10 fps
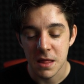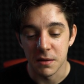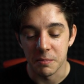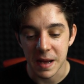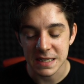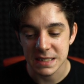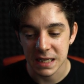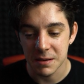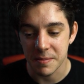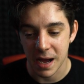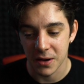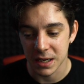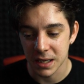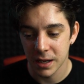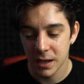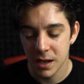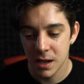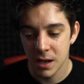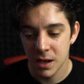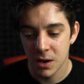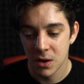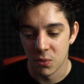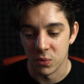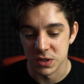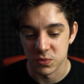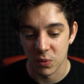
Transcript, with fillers: the best thing about it was